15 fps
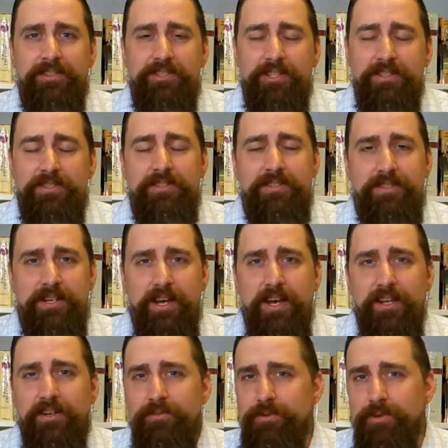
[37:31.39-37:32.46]
Jesus
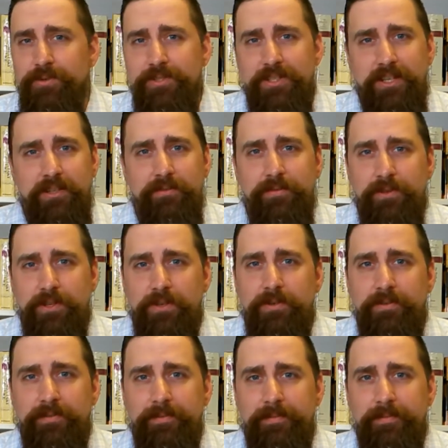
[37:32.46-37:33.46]
died and rose again for you.